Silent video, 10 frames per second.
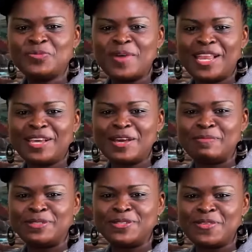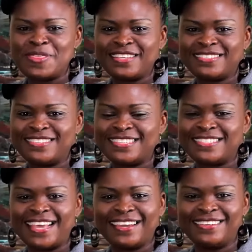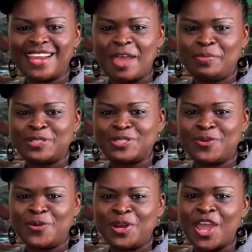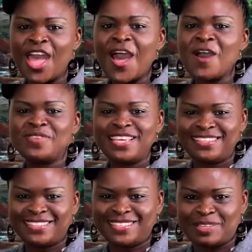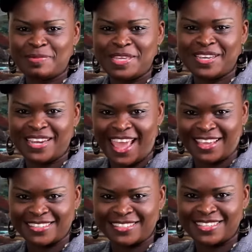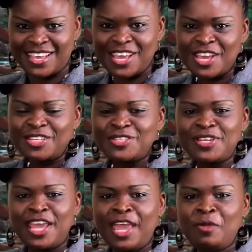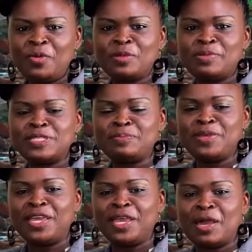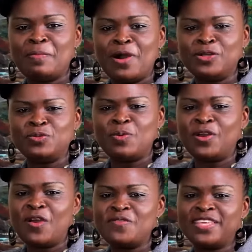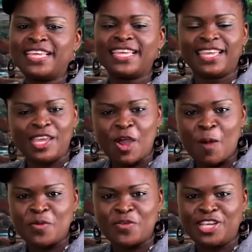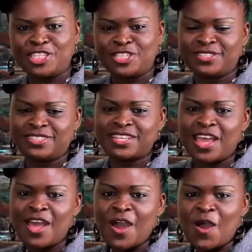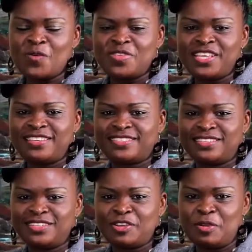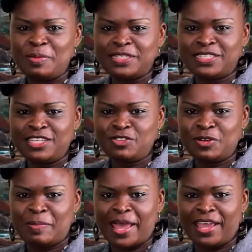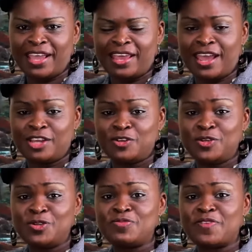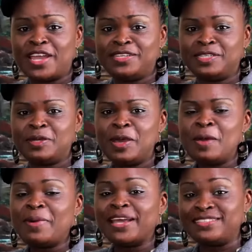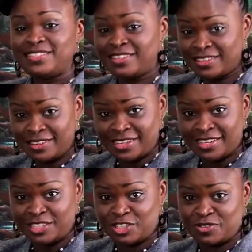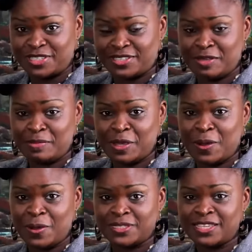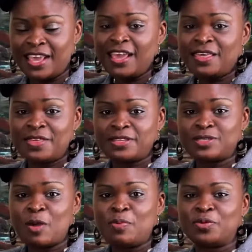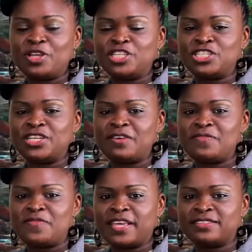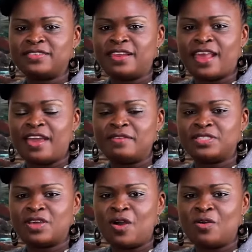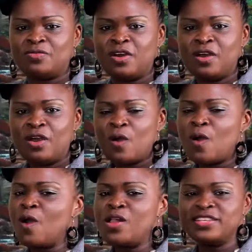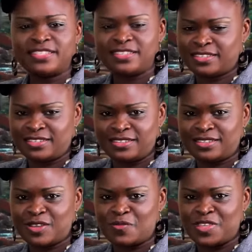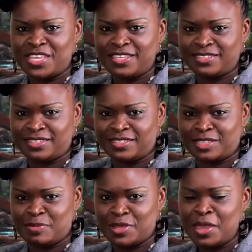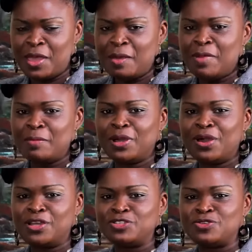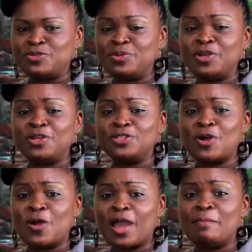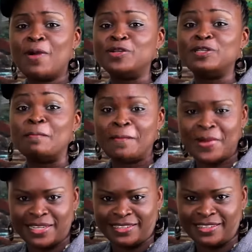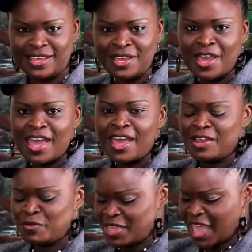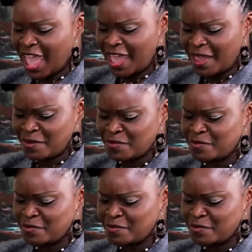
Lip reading: welcome to the second episode of ECCB Connects. Today we'll be speaking about one of the key operations of the Eastern Caribbean Central Bank, and I know you'll find it particularly interesting because this operation affects the lives of all citizens of the ECCB member countries. We're going to talk about money. And we have